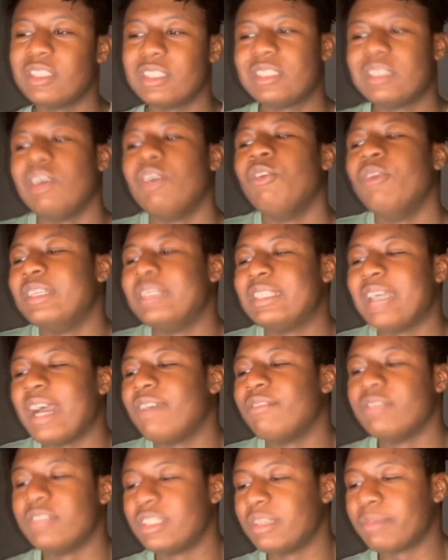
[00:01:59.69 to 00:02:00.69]
They just always
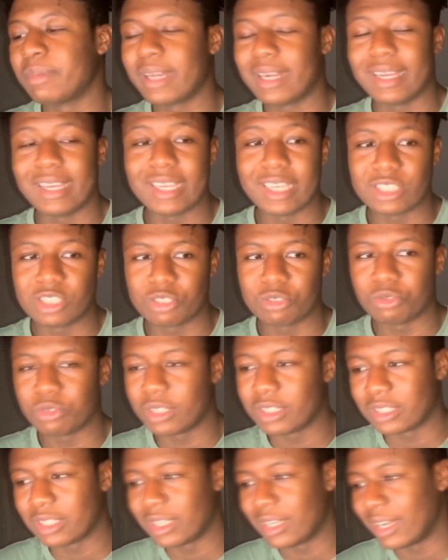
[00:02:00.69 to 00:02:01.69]
have some kind of issue
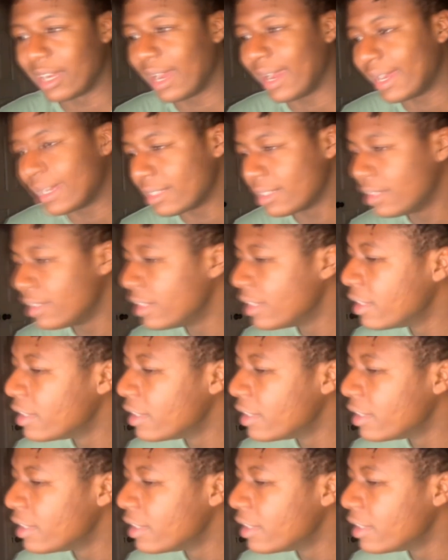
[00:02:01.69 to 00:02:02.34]
because of their height.